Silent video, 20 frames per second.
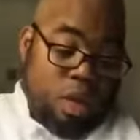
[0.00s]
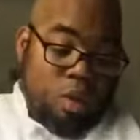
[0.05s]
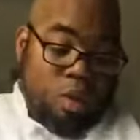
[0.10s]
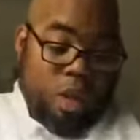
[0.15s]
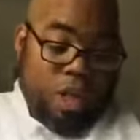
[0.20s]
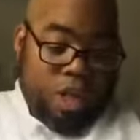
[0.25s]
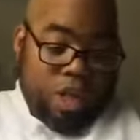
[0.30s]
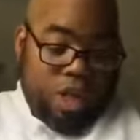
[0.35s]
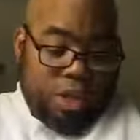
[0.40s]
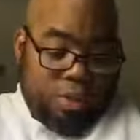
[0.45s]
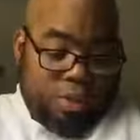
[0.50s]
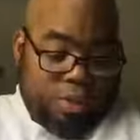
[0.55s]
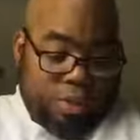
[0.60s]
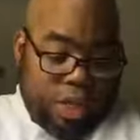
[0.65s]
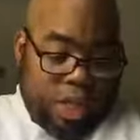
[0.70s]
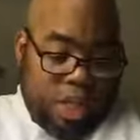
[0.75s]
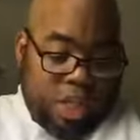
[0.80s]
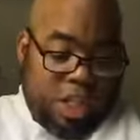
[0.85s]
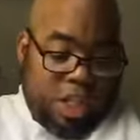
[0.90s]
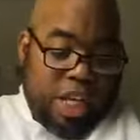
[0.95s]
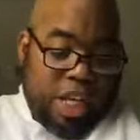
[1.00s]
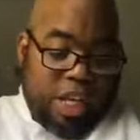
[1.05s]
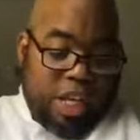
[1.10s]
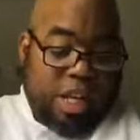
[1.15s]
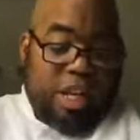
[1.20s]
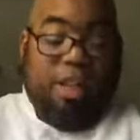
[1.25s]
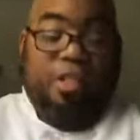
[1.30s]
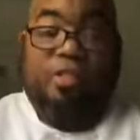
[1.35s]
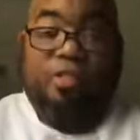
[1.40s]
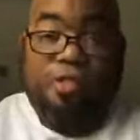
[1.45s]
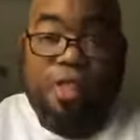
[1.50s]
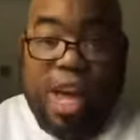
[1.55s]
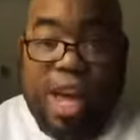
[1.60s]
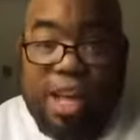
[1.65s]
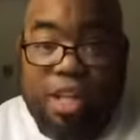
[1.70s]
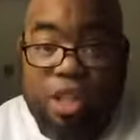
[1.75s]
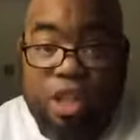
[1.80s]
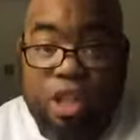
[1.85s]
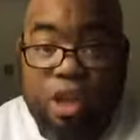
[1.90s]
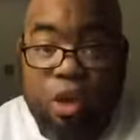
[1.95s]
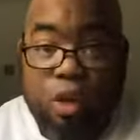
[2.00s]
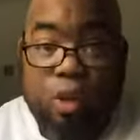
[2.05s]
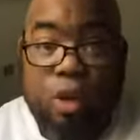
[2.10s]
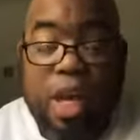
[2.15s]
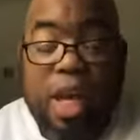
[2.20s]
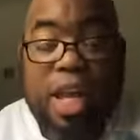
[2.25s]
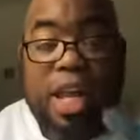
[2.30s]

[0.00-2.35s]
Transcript: which is getting into the fat too.